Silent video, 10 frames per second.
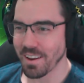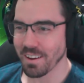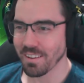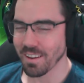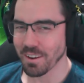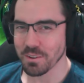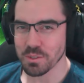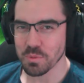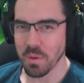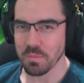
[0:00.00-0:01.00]
then I, I got
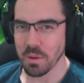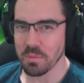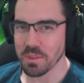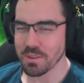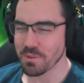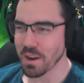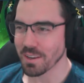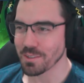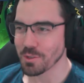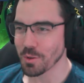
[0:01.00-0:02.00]
swept up in the
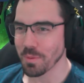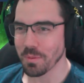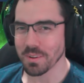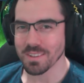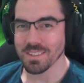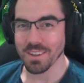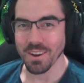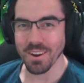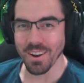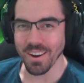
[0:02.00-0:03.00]
Dragon's Dogma one. So,